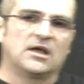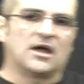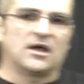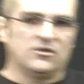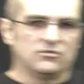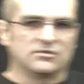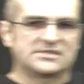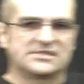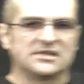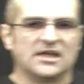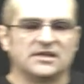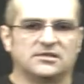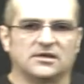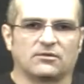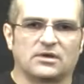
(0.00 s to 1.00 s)
You'll see
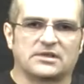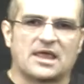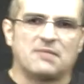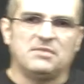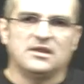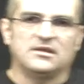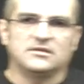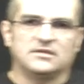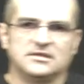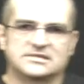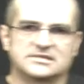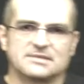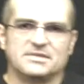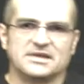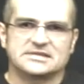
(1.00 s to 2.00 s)
later what I mean in
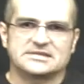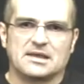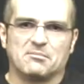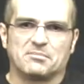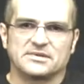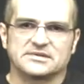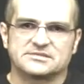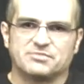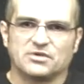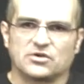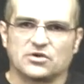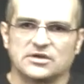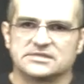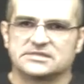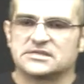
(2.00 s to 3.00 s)
some examples,
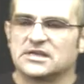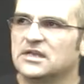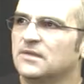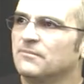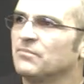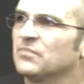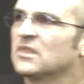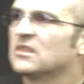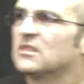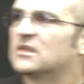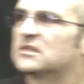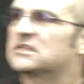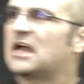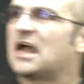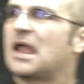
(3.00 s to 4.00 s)
because the
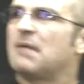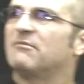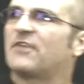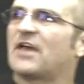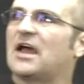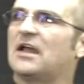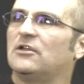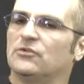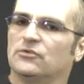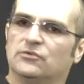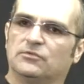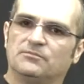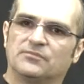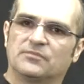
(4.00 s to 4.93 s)
time value